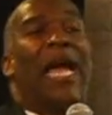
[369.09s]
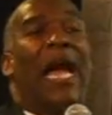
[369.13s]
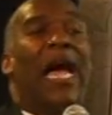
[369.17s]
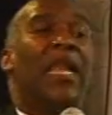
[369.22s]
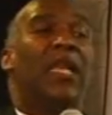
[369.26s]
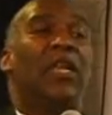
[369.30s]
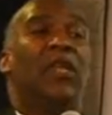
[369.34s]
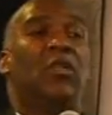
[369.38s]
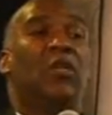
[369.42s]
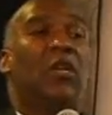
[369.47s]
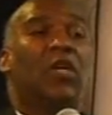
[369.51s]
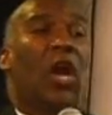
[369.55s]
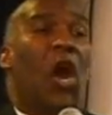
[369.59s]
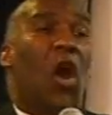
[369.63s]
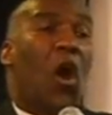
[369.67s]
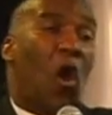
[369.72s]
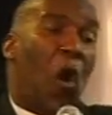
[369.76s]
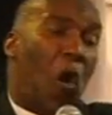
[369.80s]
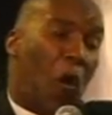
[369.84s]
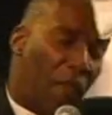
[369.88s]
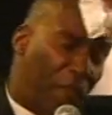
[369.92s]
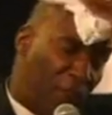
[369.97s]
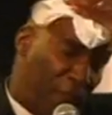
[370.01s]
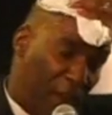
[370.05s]
our little
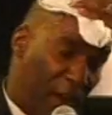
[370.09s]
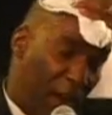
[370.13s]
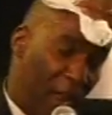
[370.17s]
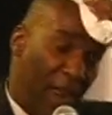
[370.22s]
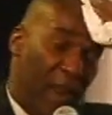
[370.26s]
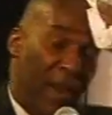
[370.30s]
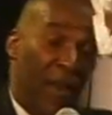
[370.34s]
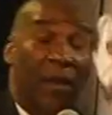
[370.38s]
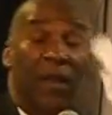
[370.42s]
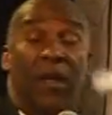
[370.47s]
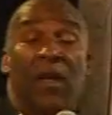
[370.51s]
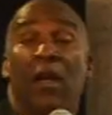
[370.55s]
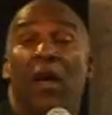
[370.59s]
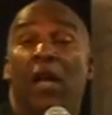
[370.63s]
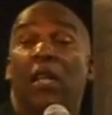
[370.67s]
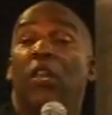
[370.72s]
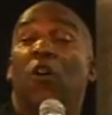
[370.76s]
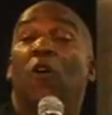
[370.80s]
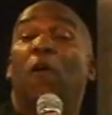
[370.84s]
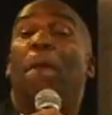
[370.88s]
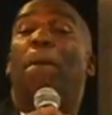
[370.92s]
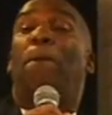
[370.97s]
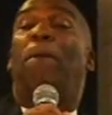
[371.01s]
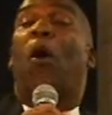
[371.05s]
girlfriend,
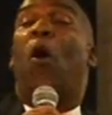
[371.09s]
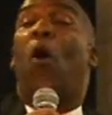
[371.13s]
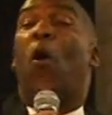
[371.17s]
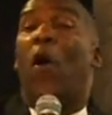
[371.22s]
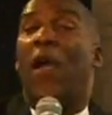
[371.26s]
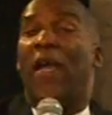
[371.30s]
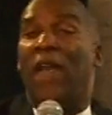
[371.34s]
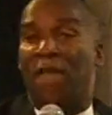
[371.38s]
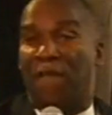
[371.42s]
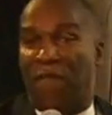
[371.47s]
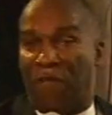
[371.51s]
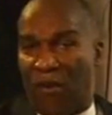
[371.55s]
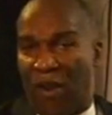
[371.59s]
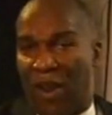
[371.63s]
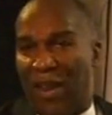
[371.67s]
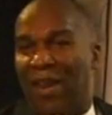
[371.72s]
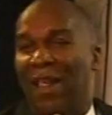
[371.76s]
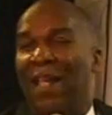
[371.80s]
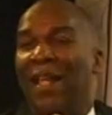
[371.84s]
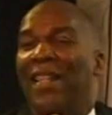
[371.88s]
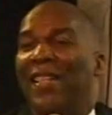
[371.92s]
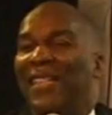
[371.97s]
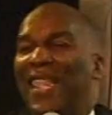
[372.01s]
little boyfriend.